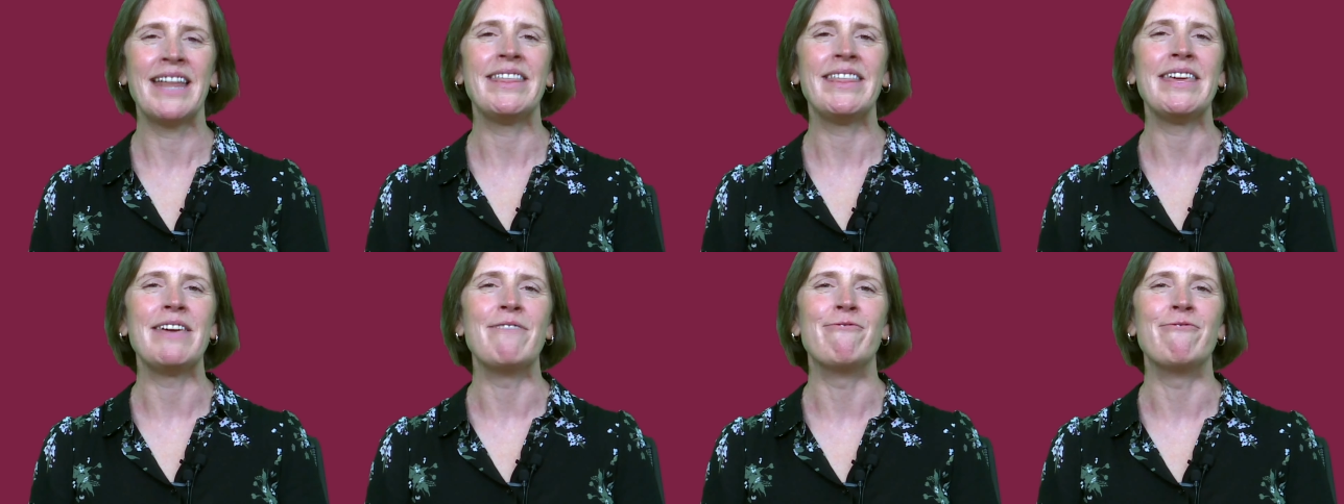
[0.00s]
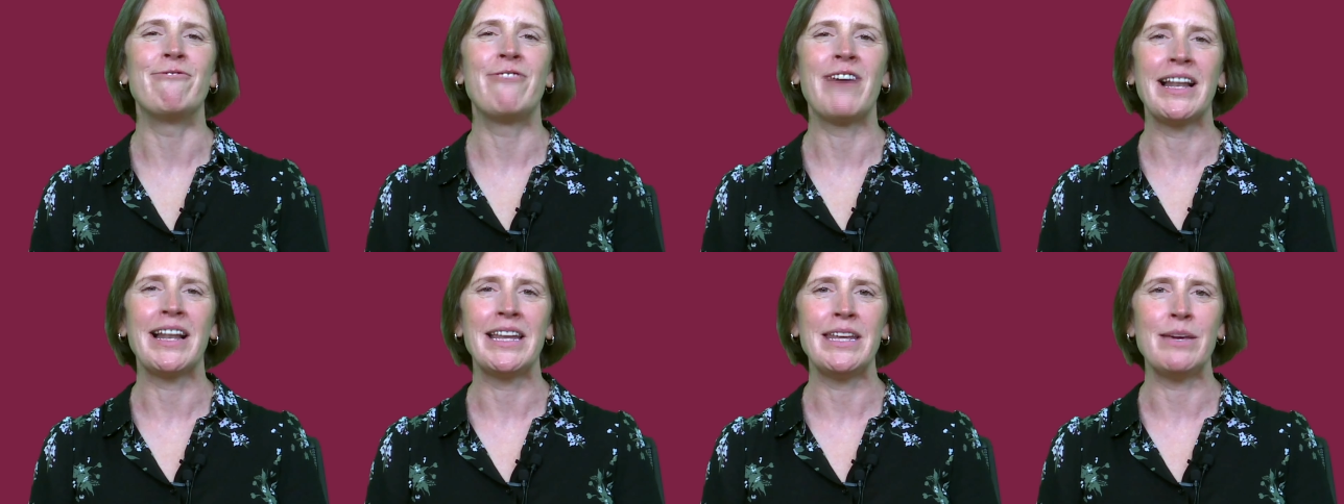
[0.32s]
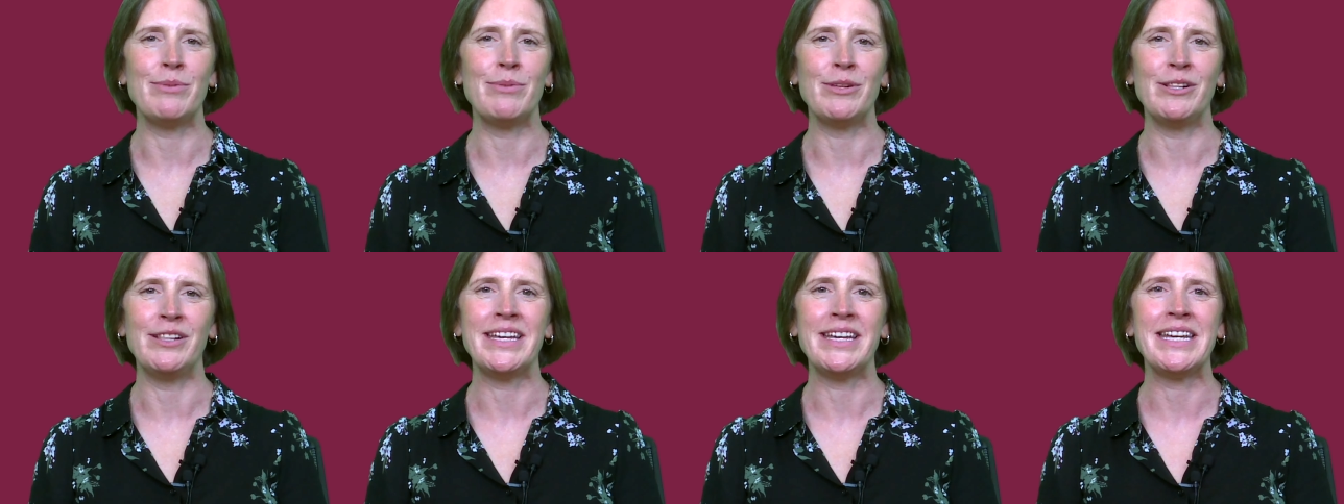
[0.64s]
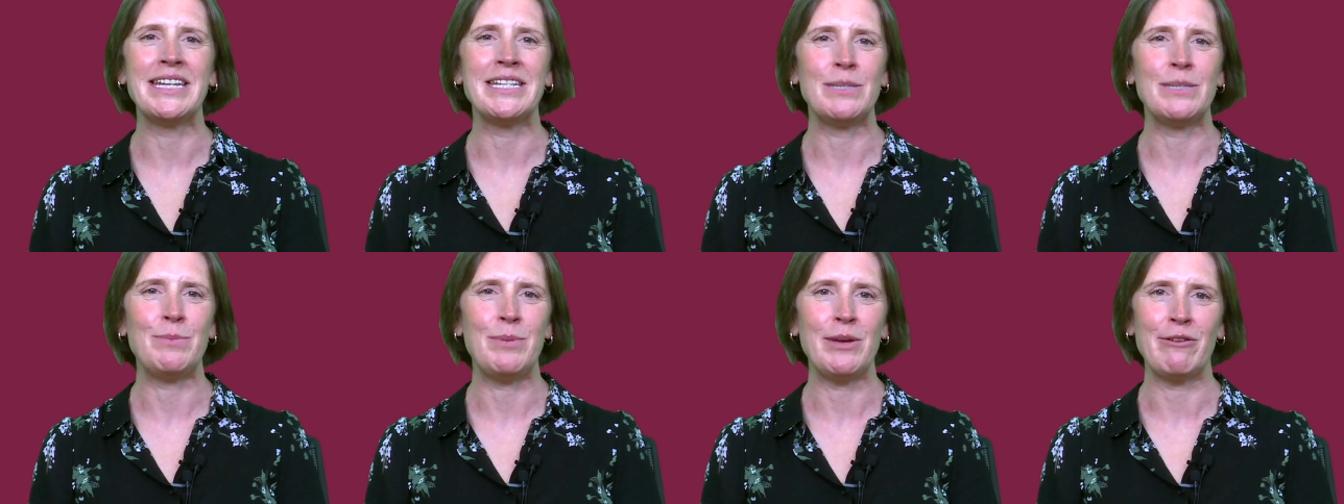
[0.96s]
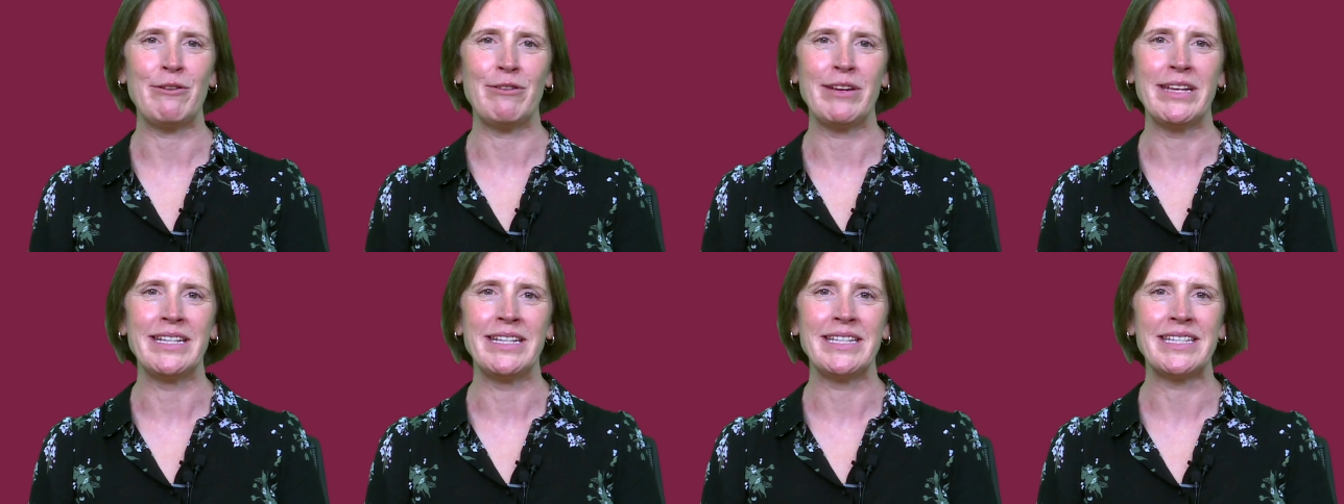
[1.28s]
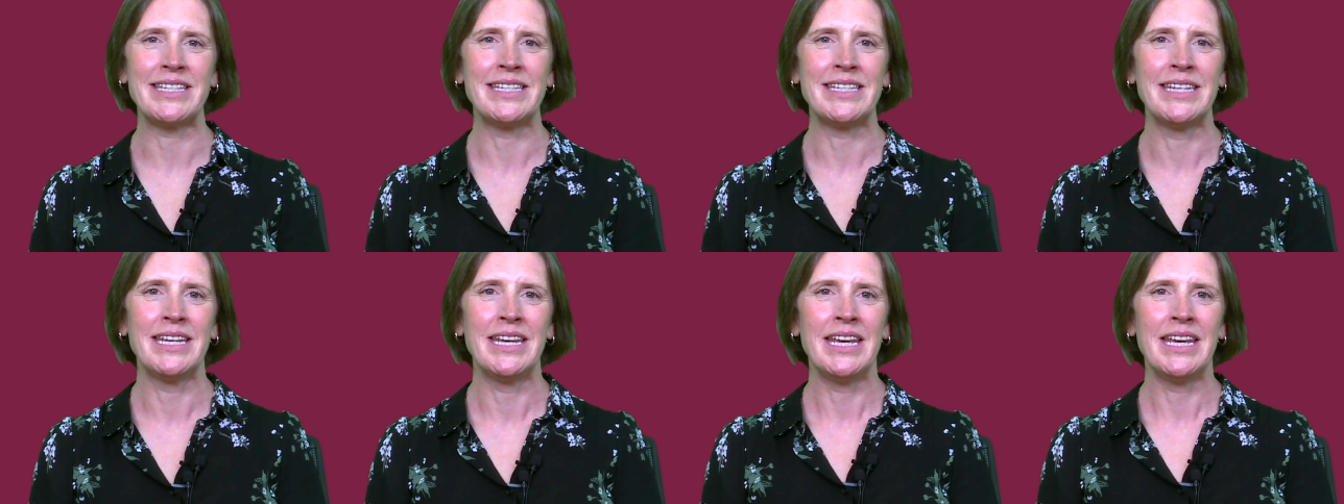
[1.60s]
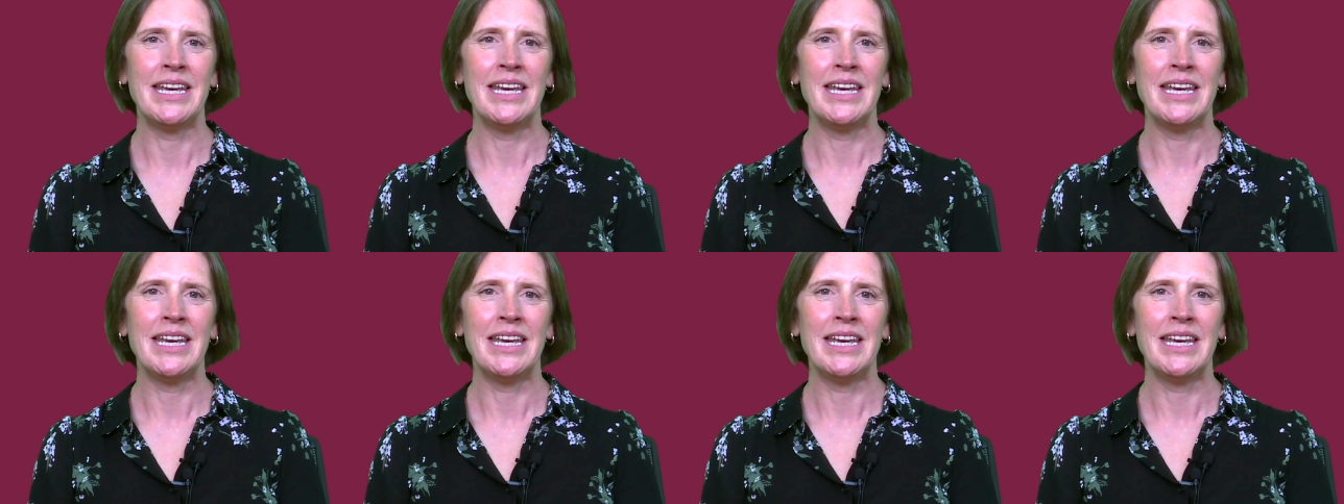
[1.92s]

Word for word: the invaluable experience.